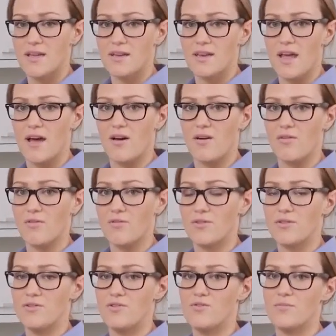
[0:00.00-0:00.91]
Now,
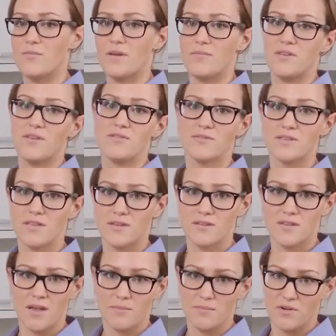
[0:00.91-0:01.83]
you may be using
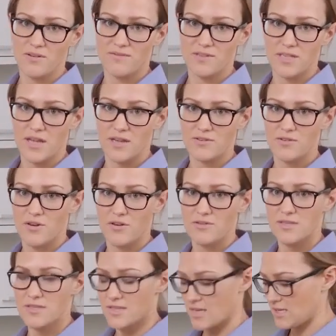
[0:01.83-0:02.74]
a number of
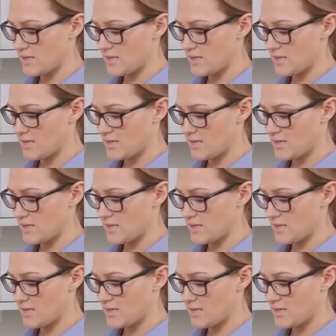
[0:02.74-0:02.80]
electrodes.